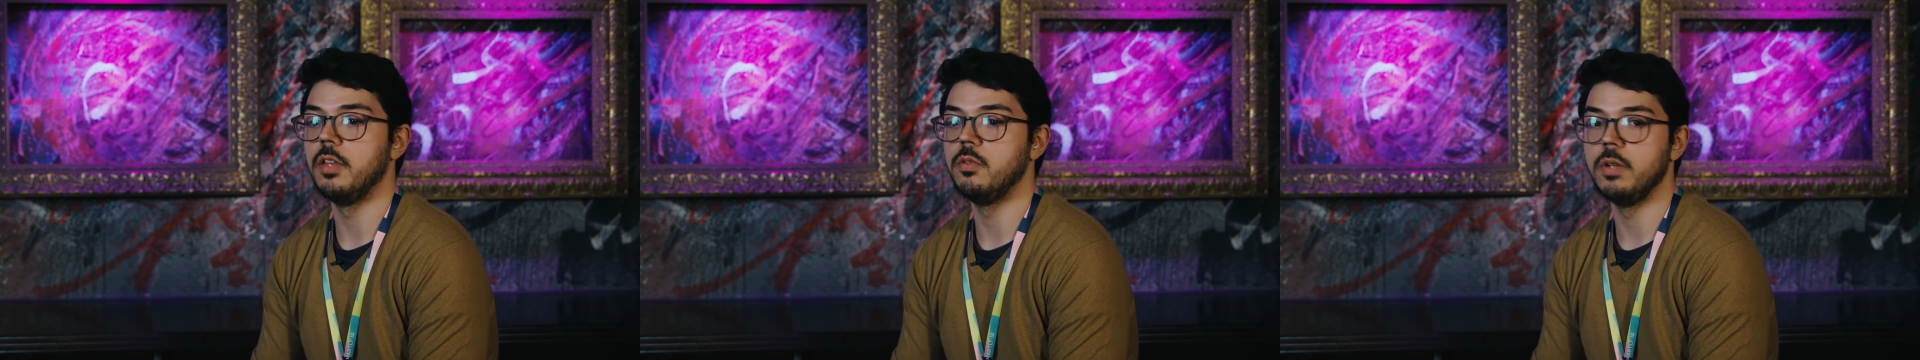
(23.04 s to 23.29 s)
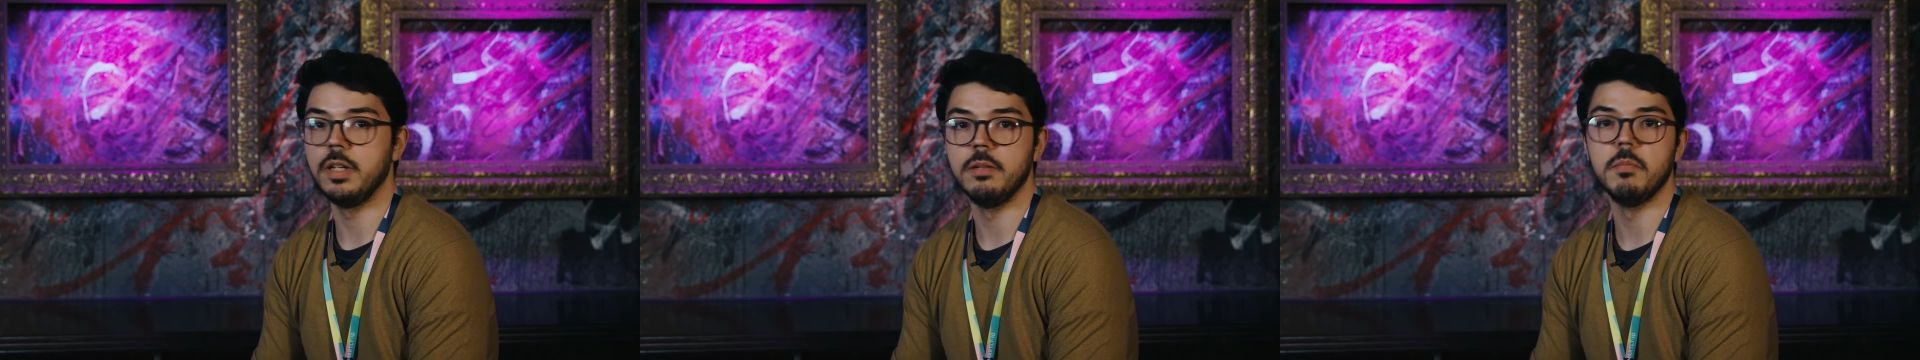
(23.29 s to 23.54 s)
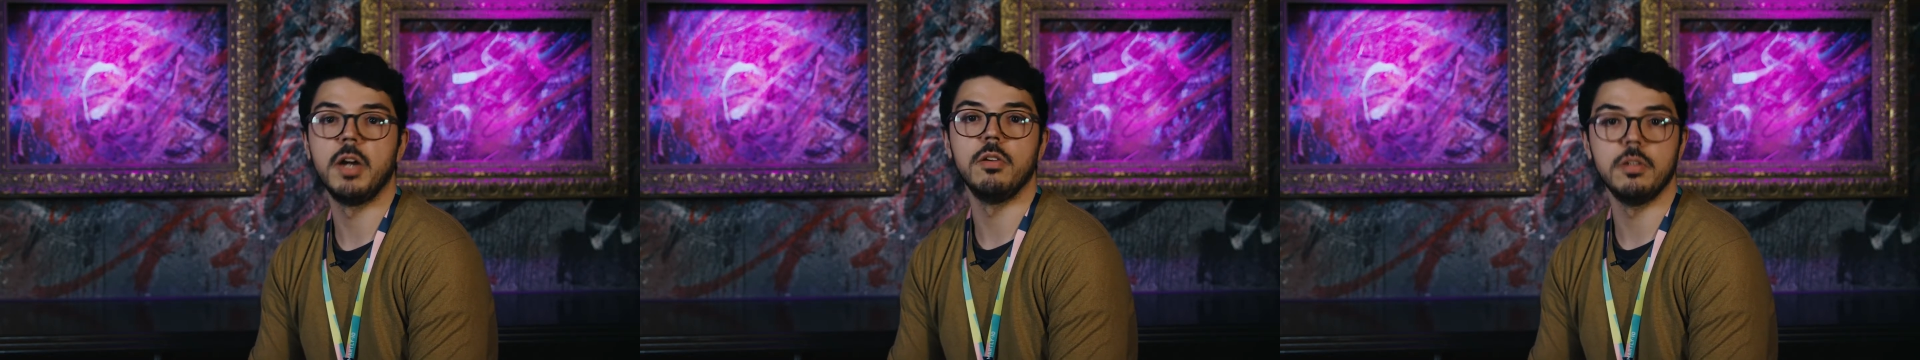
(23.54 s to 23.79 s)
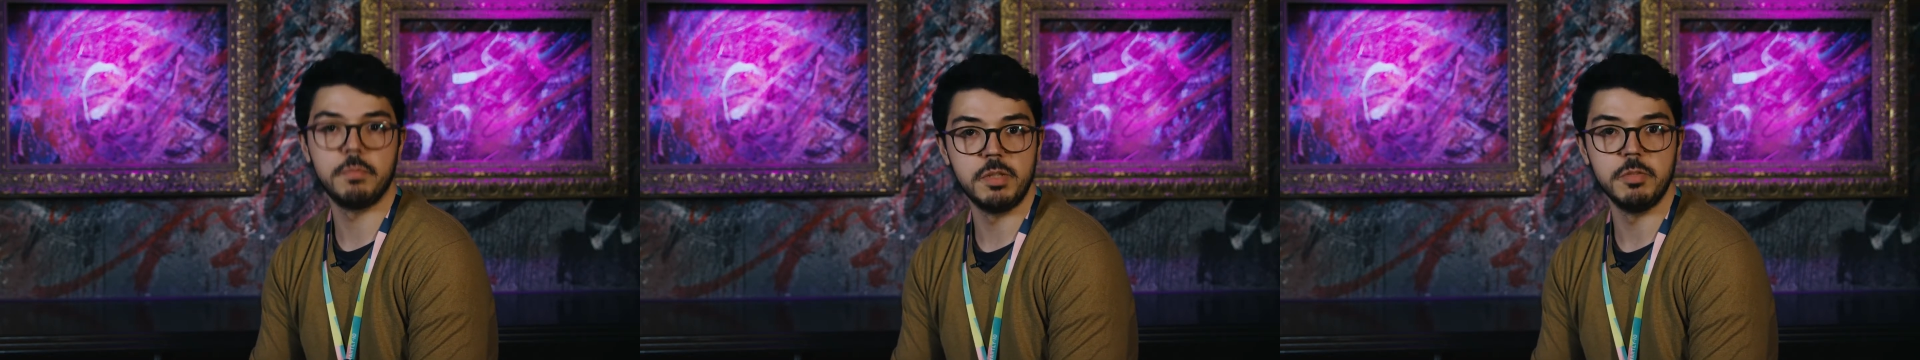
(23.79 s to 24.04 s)
doing
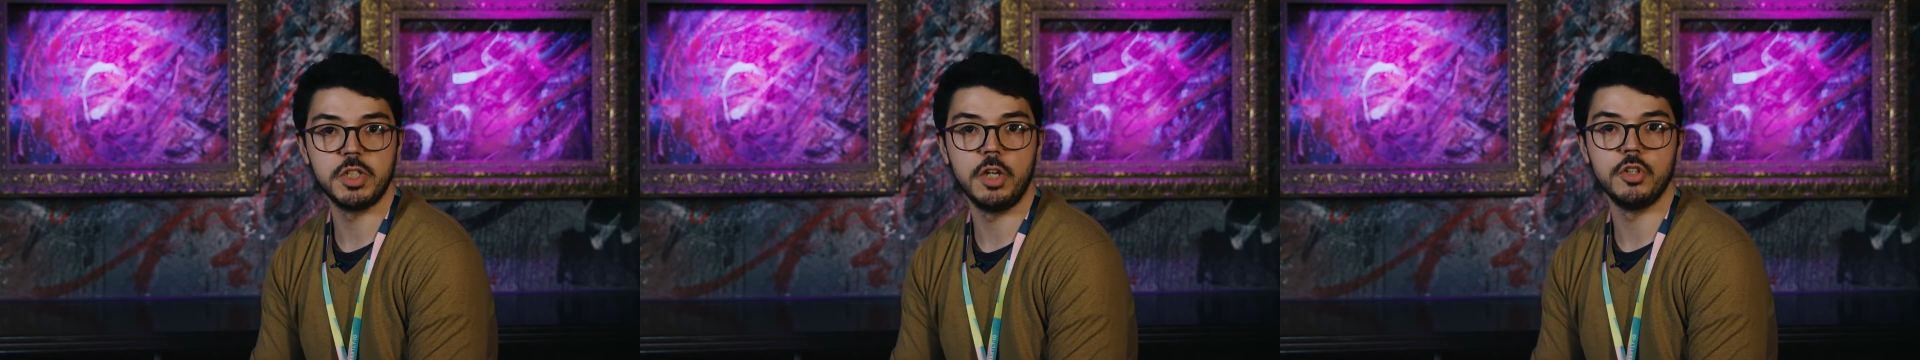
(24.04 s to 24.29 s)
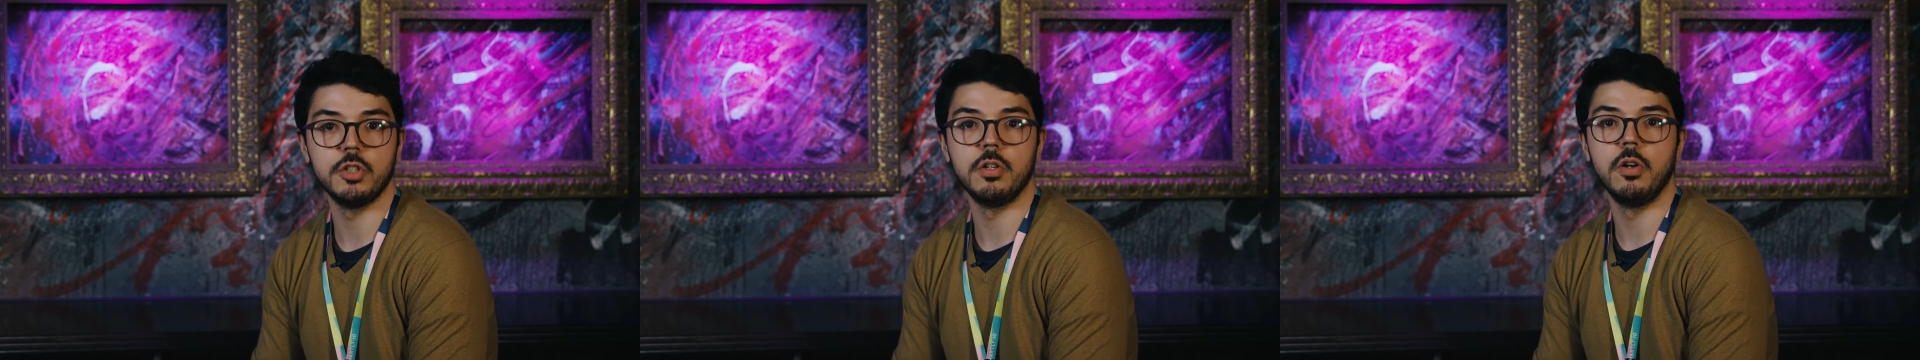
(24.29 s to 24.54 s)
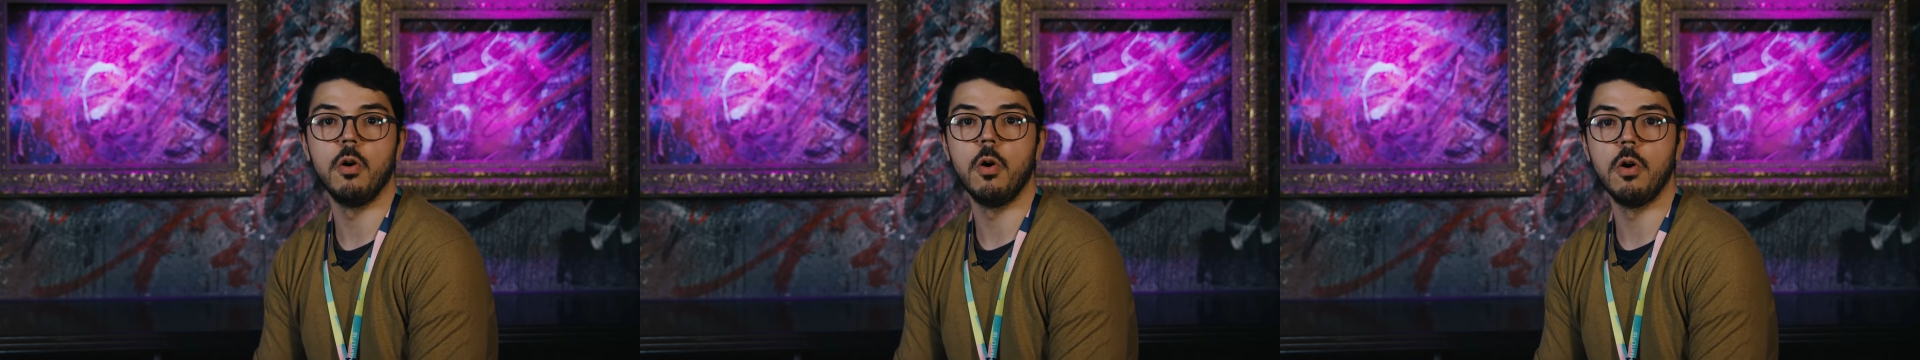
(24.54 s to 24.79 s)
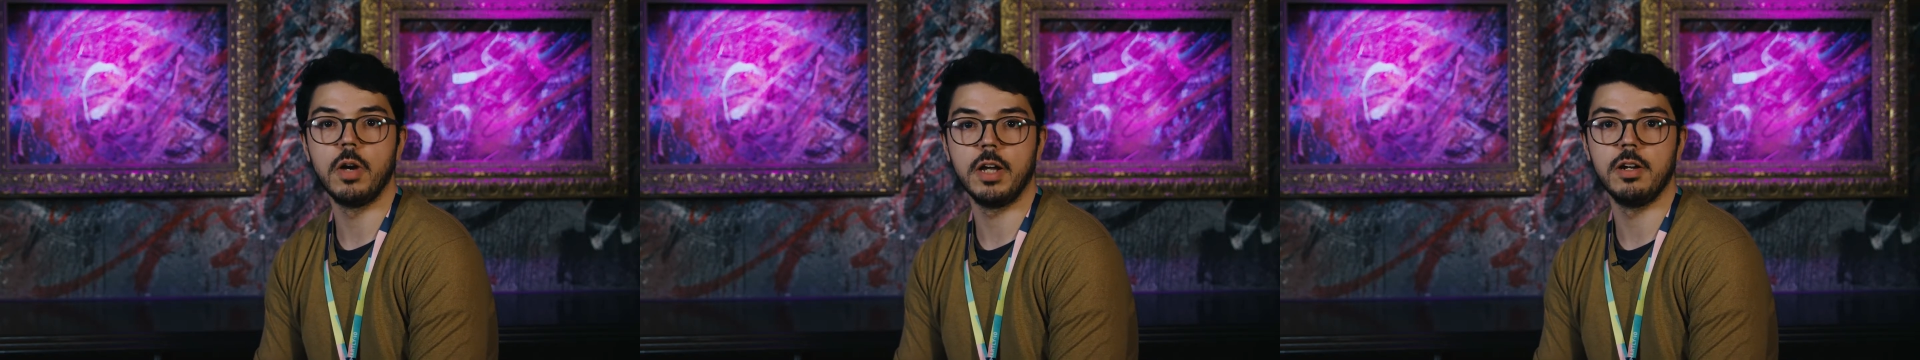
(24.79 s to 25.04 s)
manual optimization or